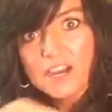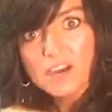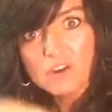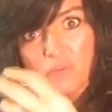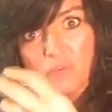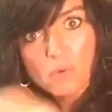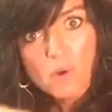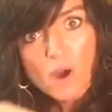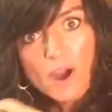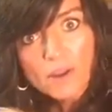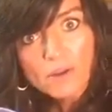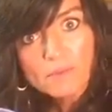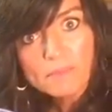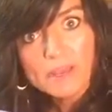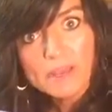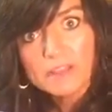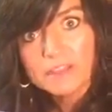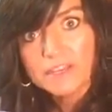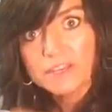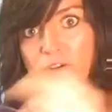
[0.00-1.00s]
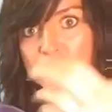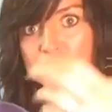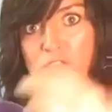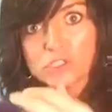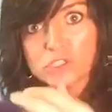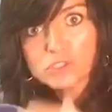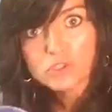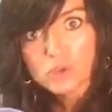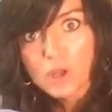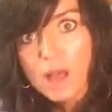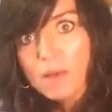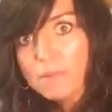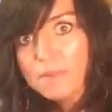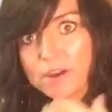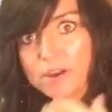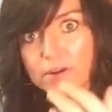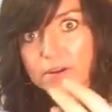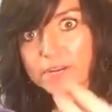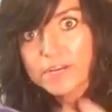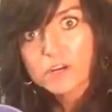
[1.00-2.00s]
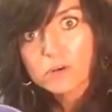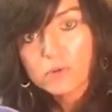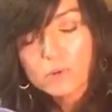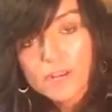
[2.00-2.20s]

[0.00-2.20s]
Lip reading: of watermelon or strawberry or